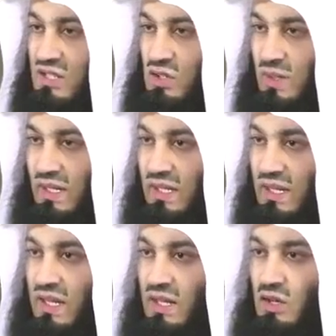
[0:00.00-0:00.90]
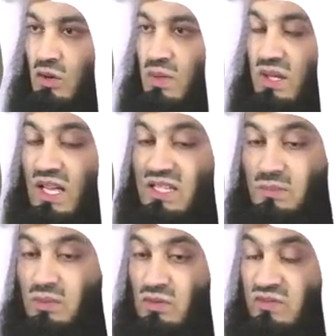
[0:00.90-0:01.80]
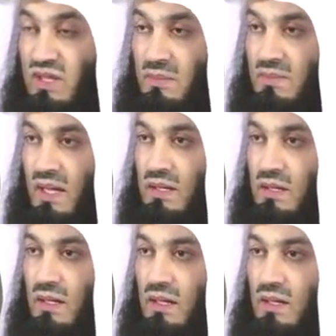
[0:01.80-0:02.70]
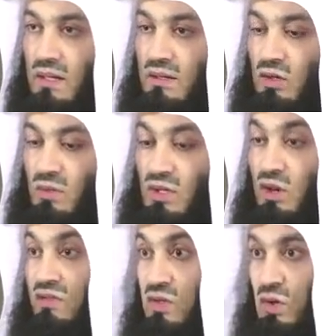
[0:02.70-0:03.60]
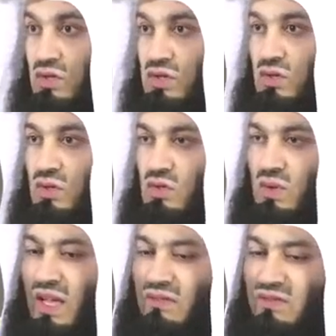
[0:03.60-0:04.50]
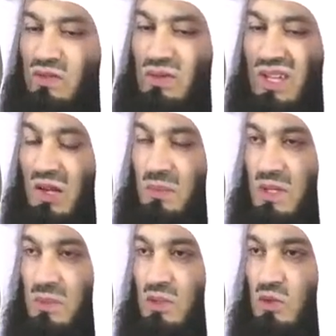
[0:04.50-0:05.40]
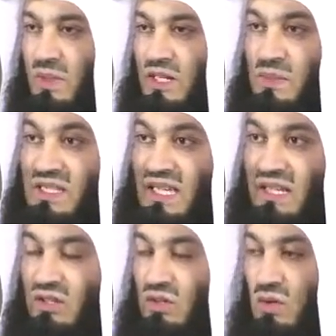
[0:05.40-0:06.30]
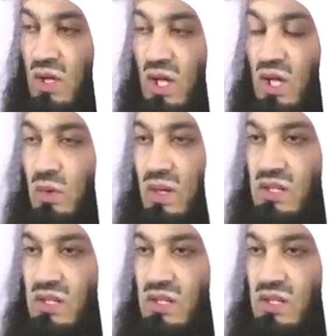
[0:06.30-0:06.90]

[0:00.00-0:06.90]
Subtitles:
is doing. Nobody has approved them, and nobody of note. So you do have a few young people who might be saying, we're